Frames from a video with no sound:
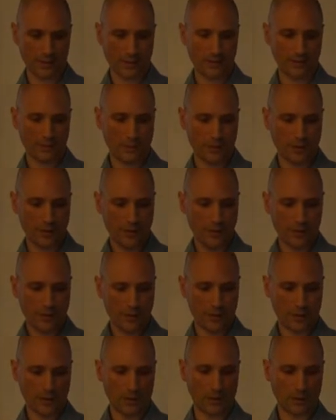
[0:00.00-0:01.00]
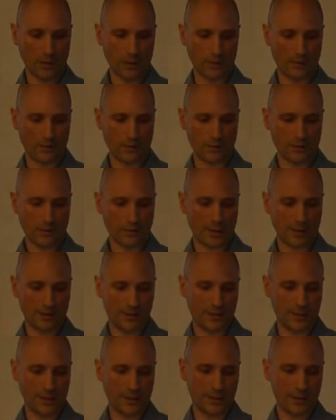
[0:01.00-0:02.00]
Okay, and I will skip
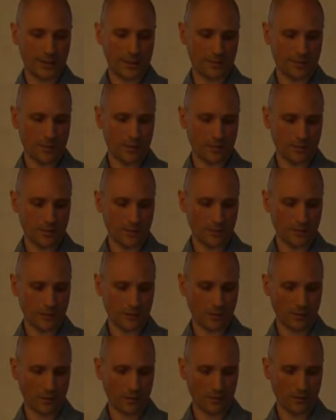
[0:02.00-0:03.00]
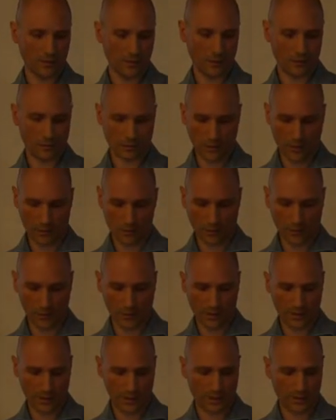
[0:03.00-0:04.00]
the details because I'm
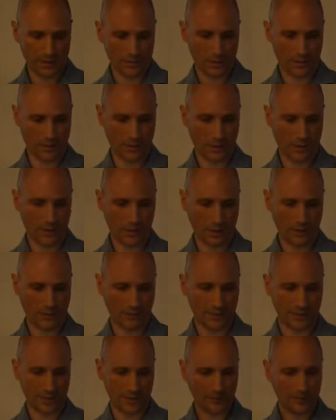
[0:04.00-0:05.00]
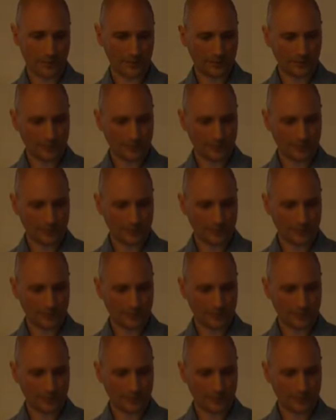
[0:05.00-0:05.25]
running a bit out of time.